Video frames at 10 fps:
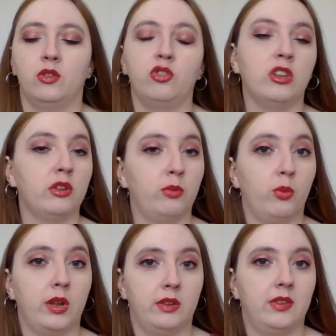just
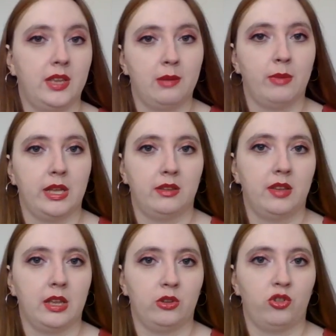wanted to get my
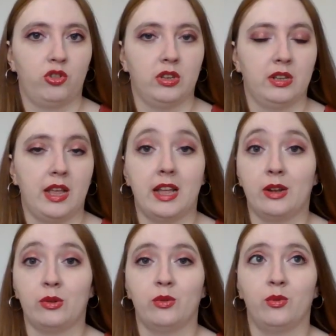attention.
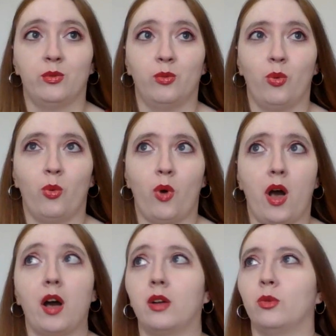And
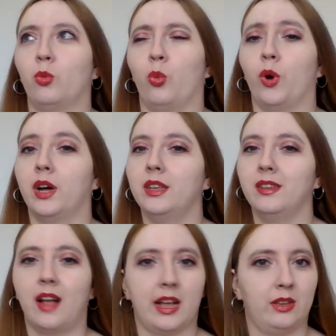on what?
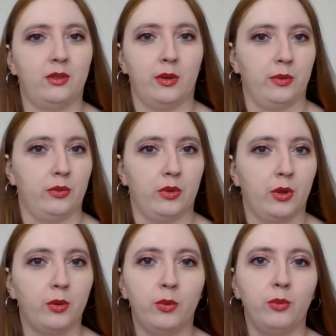I don't
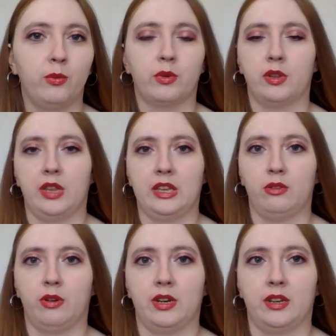know. Were they
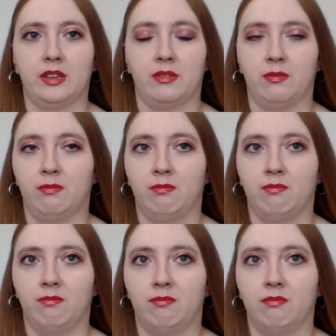trying to,
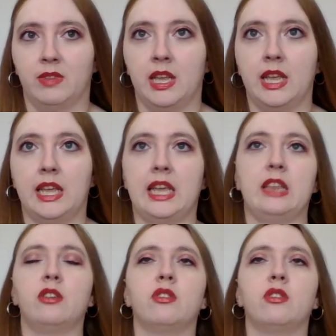either